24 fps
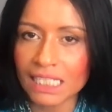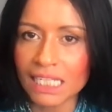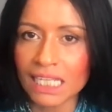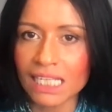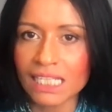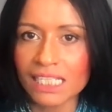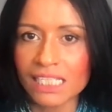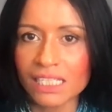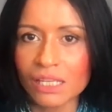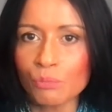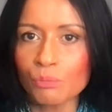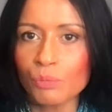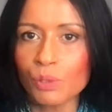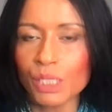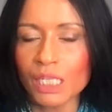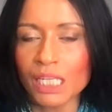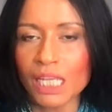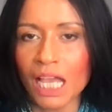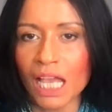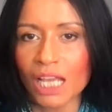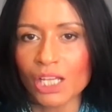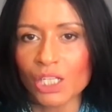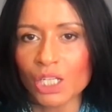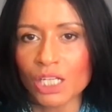And somebody
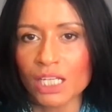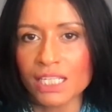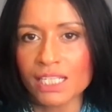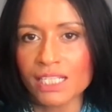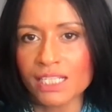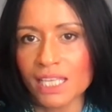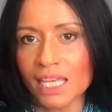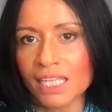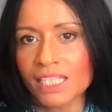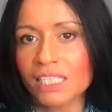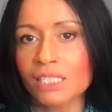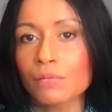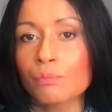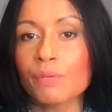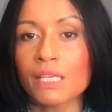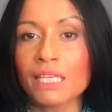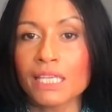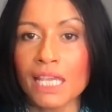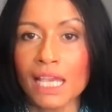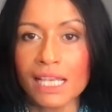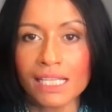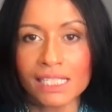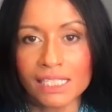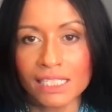actually said to me
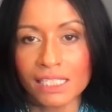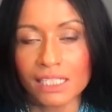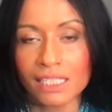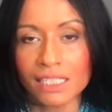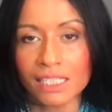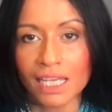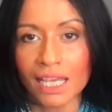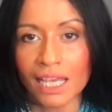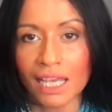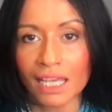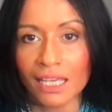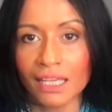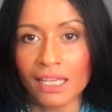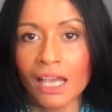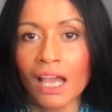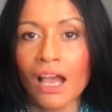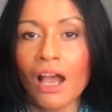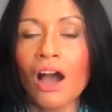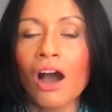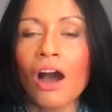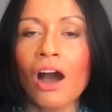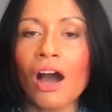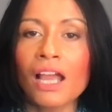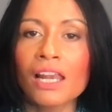yesterday,
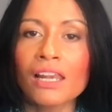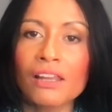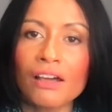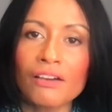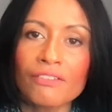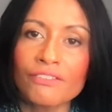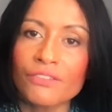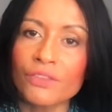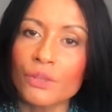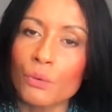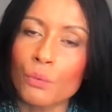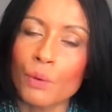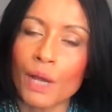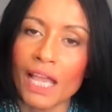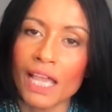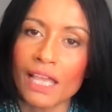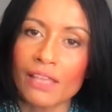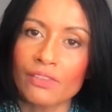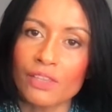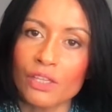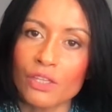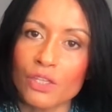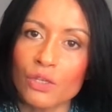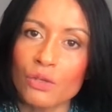I love the way
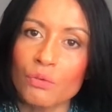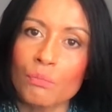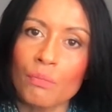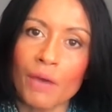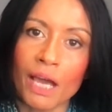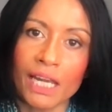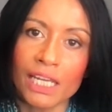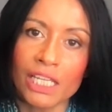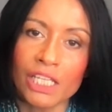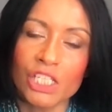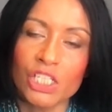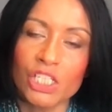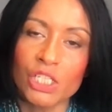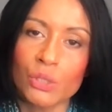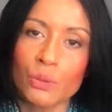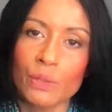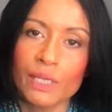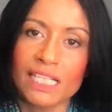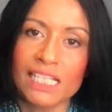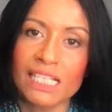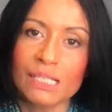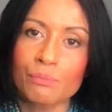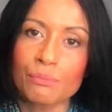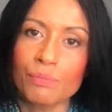that you managed to
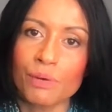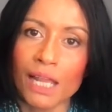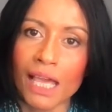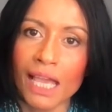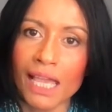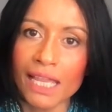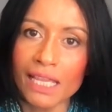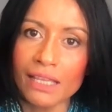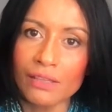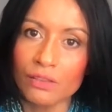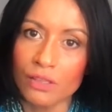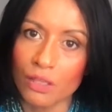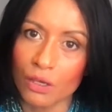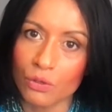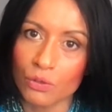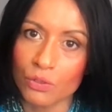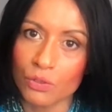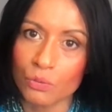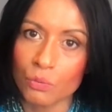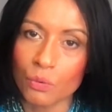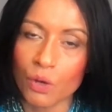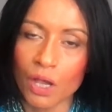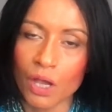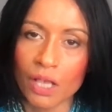explain
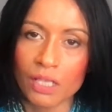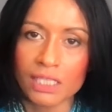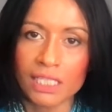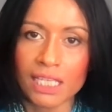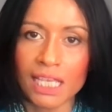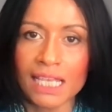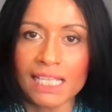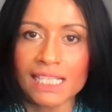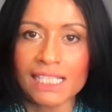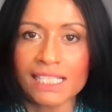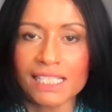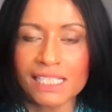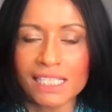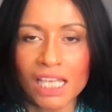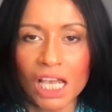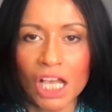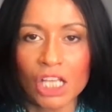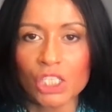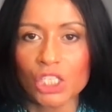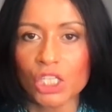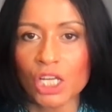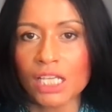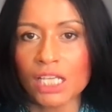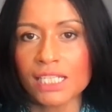those words in
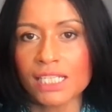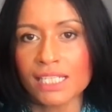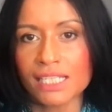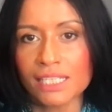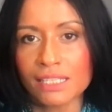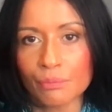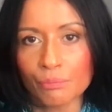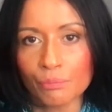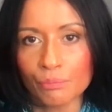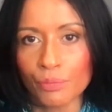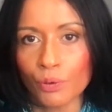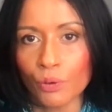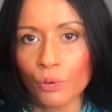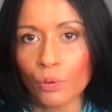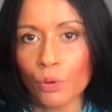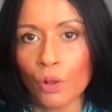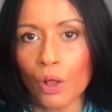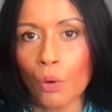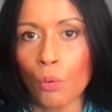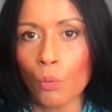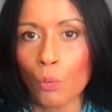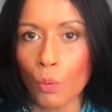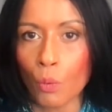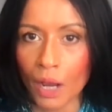such a
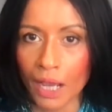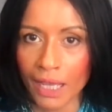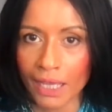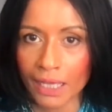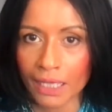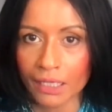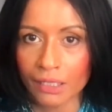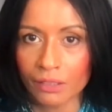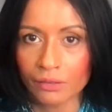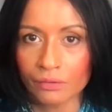simple way.